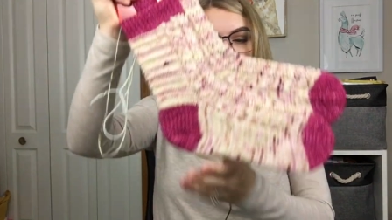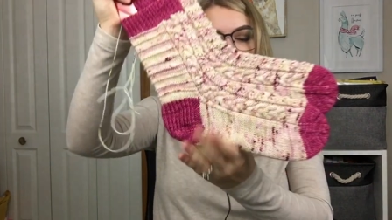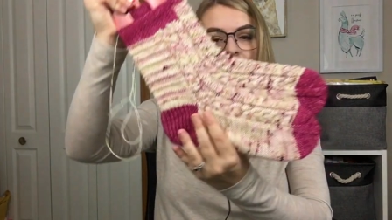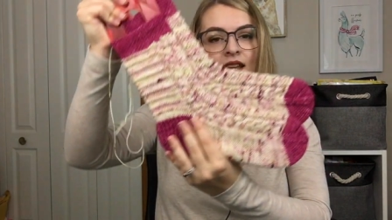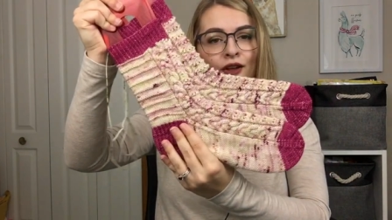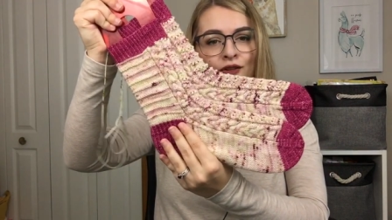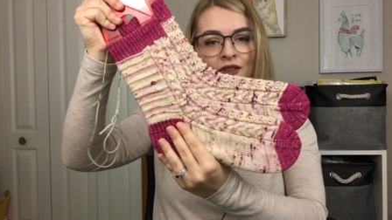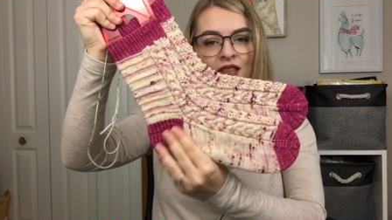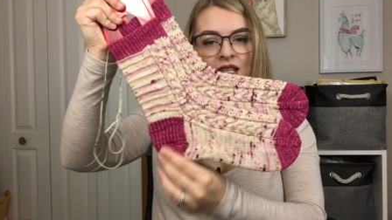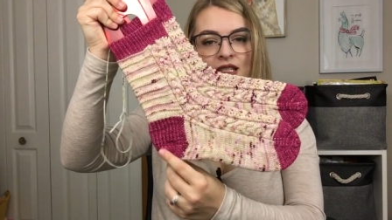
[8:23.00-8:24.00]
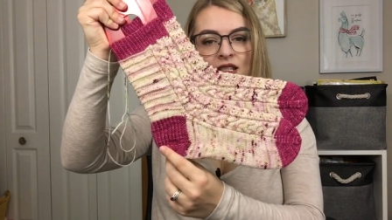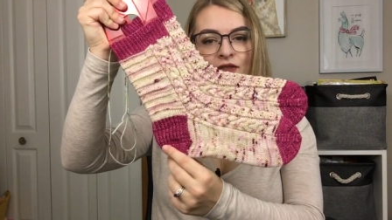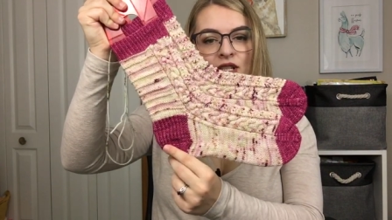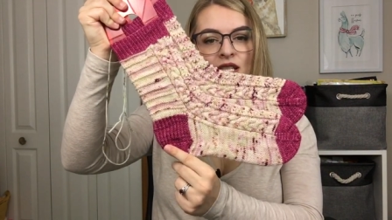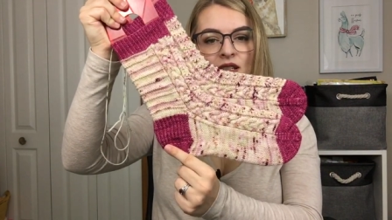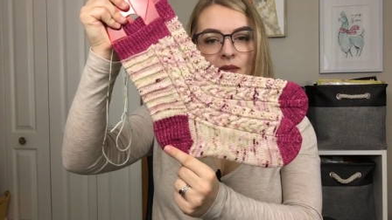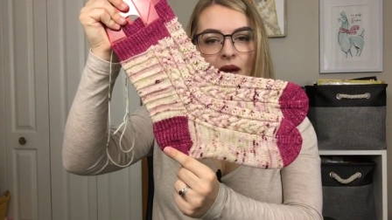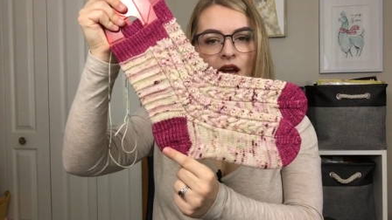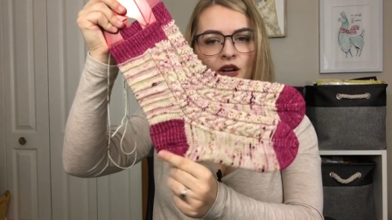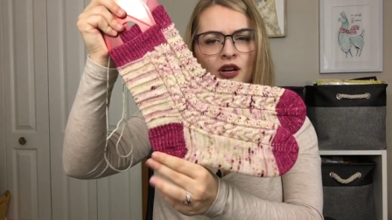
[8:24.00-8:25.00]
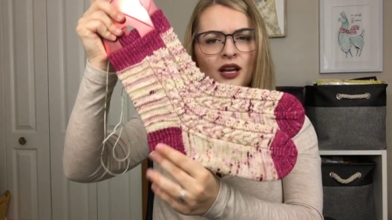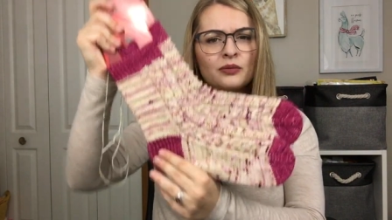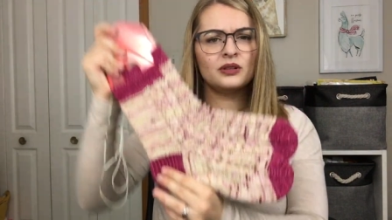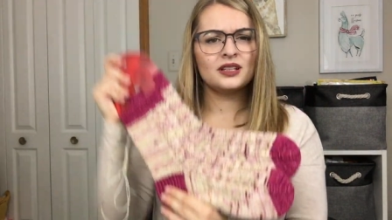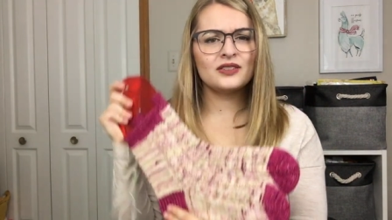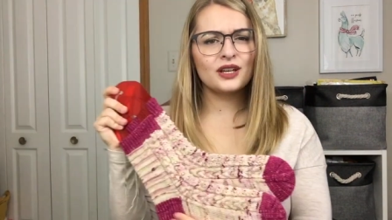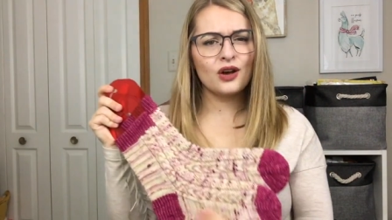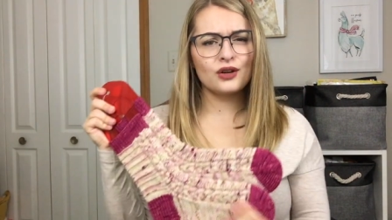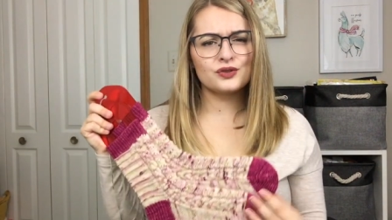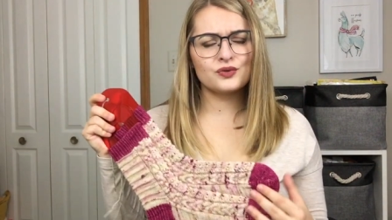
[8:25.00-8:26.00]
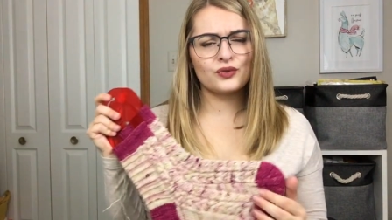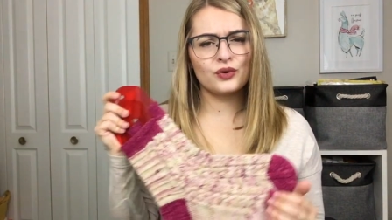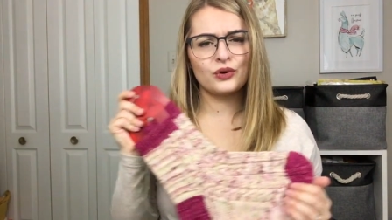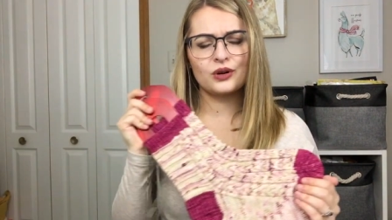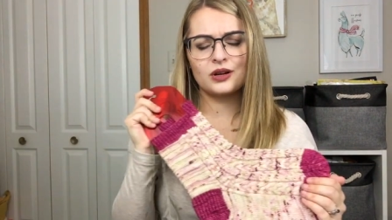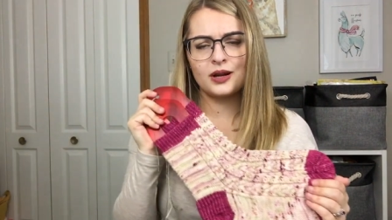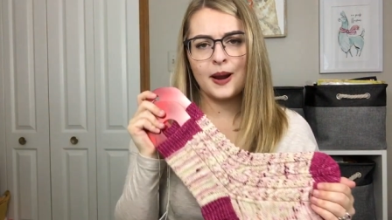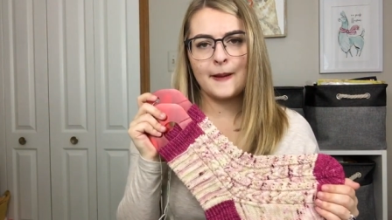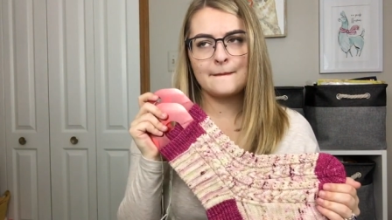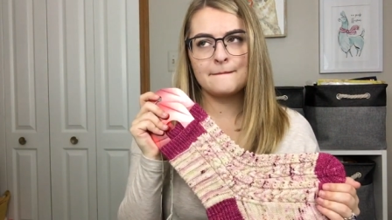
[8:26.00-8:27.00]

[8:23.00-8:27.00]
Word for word: And then the other thing that's different in the pattern, I believe it calls for